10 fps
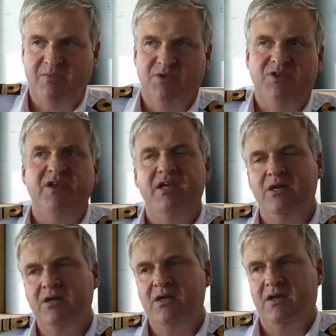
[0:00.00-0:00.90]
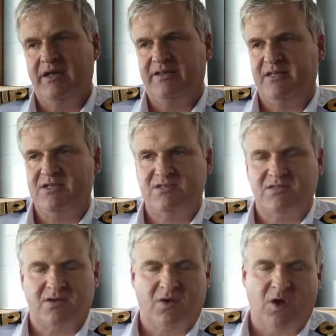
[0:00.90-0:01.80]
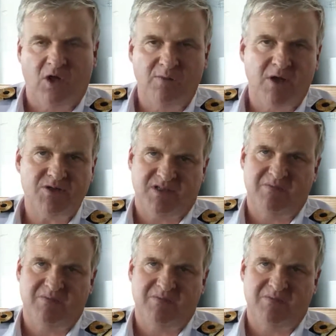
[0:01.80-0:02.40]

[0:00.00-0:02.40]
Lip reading: but here it is almost